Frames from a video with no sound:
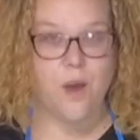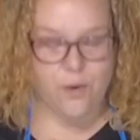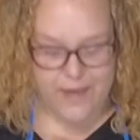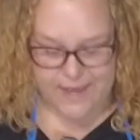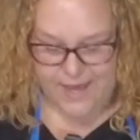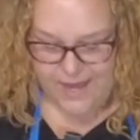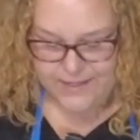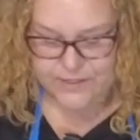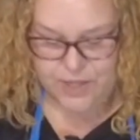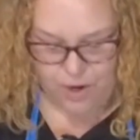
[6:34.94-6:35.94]
Okay
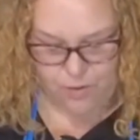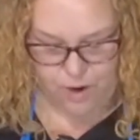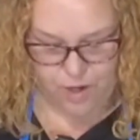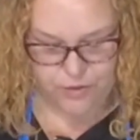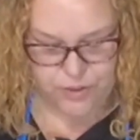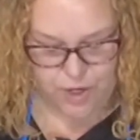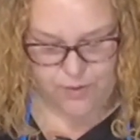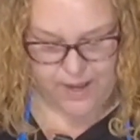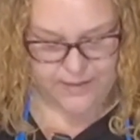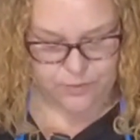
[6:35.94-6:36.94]
guys, so our
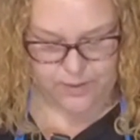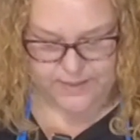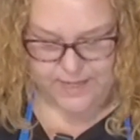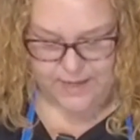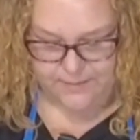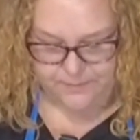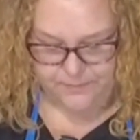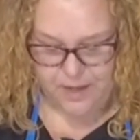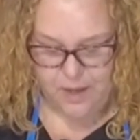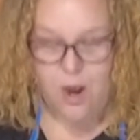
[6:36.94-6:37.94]
dough has risen,
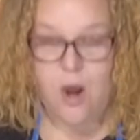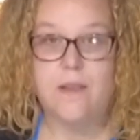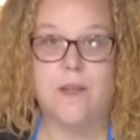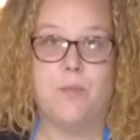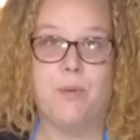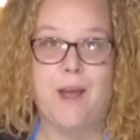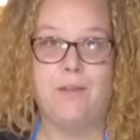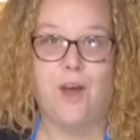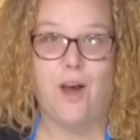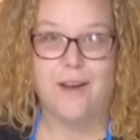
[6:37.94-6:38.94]
our little
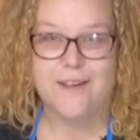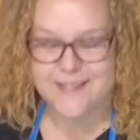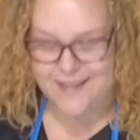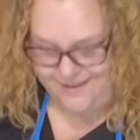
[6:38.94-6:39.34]
brown logs.